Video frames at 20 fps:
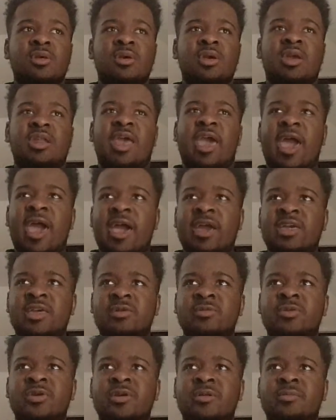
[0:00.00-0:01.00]
an
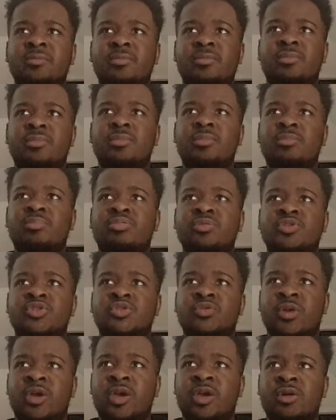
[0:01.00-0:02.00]
accurate
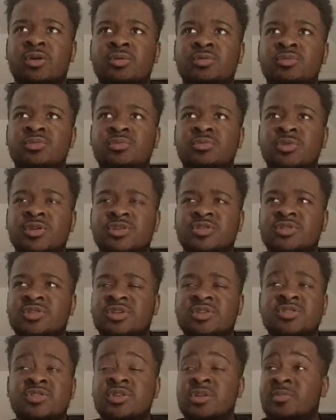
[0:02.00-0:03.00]
portrayal, which
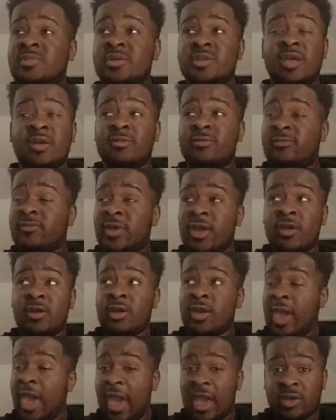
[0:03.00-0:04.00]
this could have been a
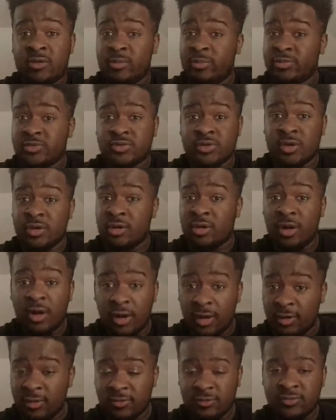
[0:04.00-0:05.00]
very accurate portrayal
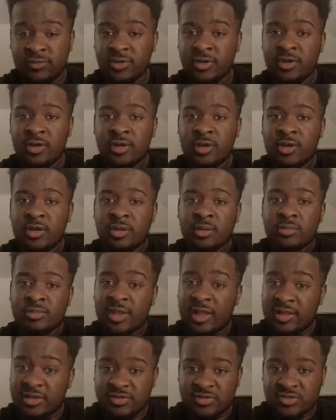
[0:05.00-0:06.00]
of
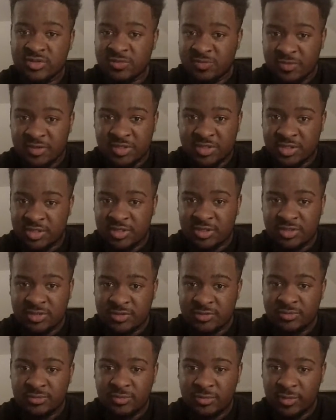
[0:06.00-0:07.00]
Deadly
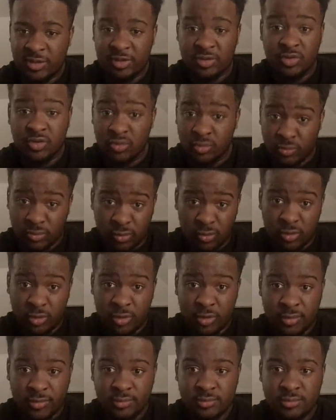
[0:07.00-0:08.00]
Species and do
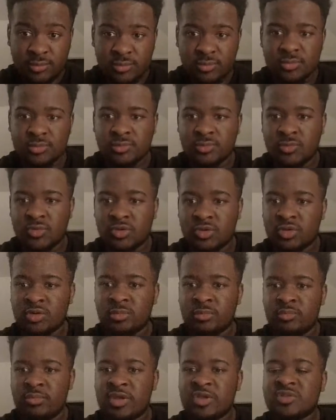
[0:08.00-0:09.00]
more. You could
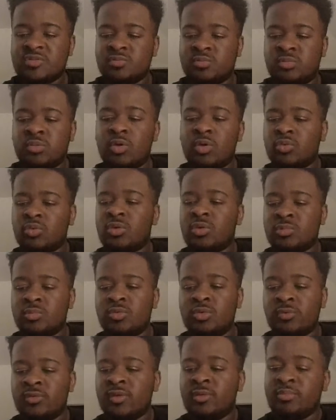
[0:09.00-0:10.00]
have mixed both one
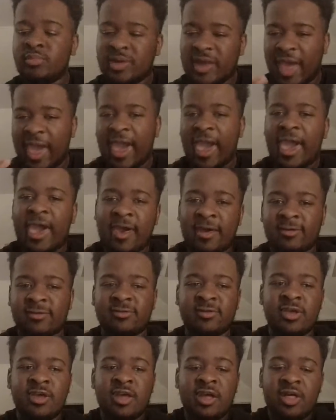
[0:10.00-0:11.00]
movie, but
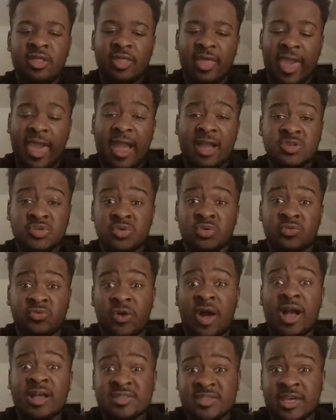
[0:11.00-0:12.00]
have the actual
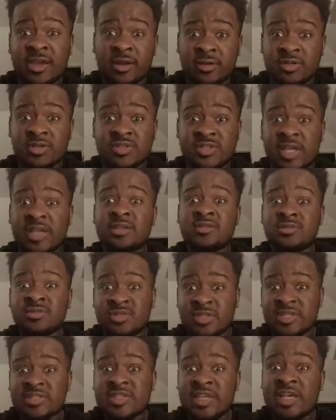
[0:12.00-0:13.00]
Fox characters that
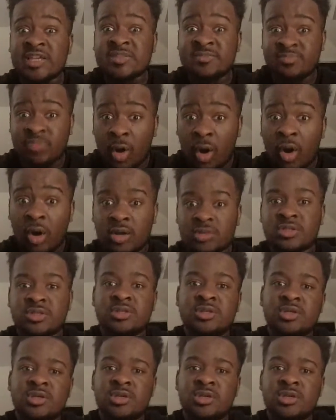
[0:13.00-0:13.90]
Disney has bought,